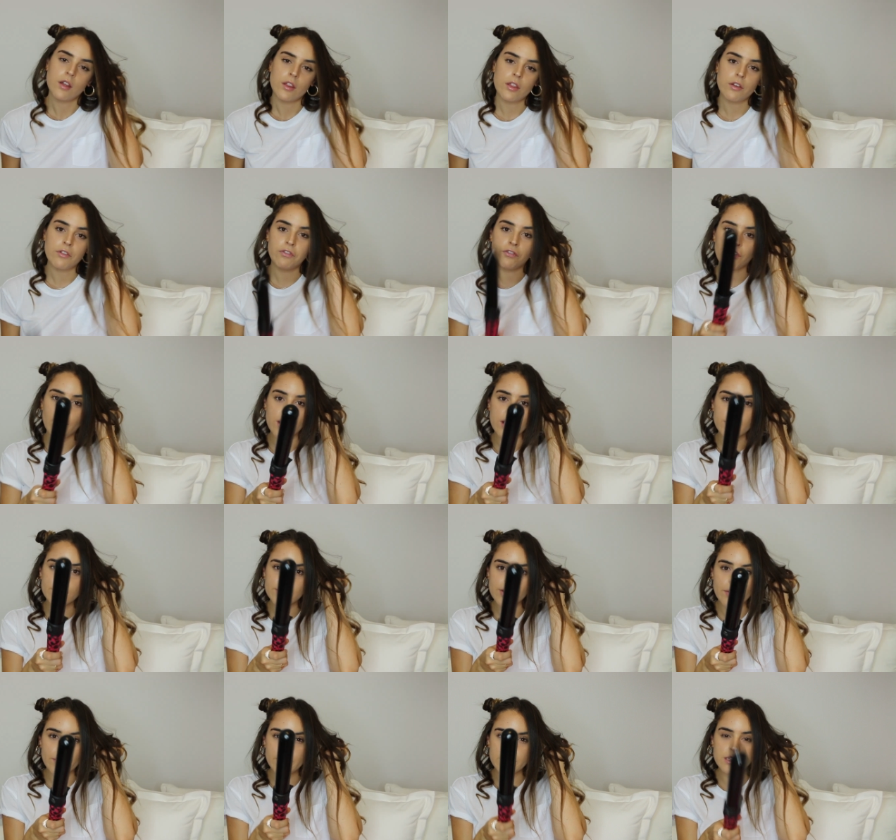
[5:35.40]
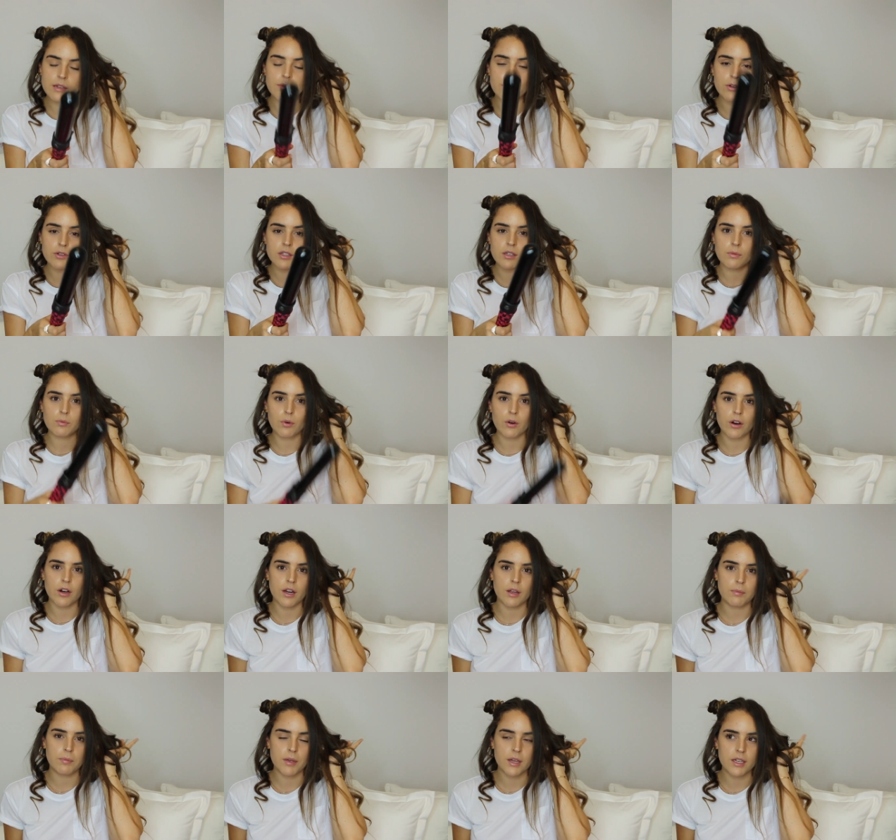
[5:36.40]
The front is always the most
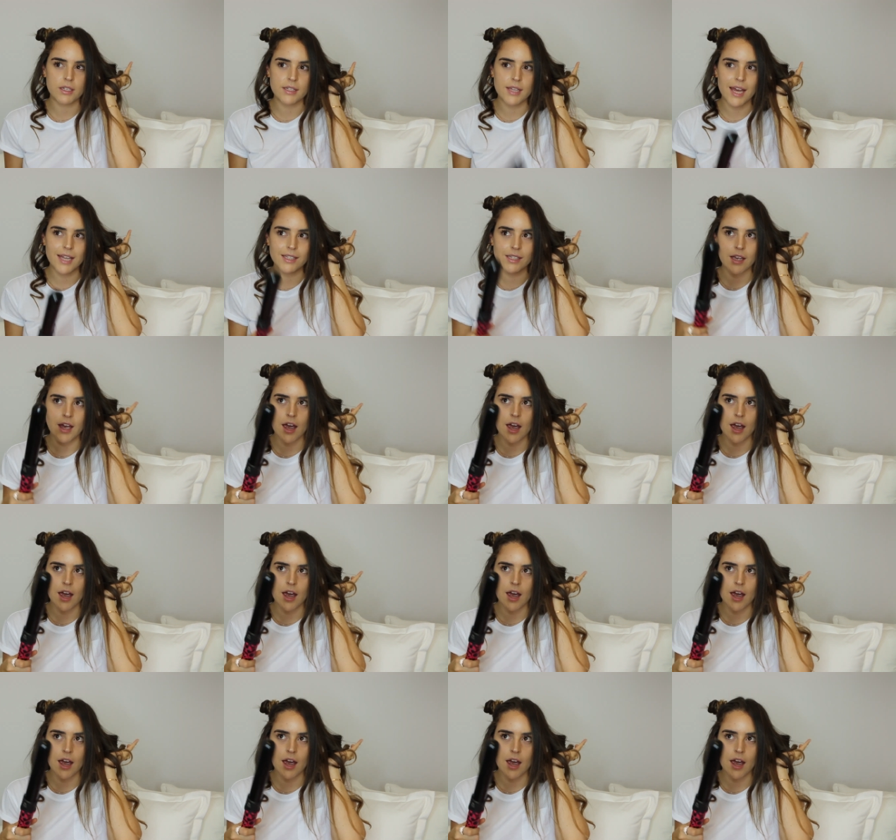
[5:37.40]
important because that's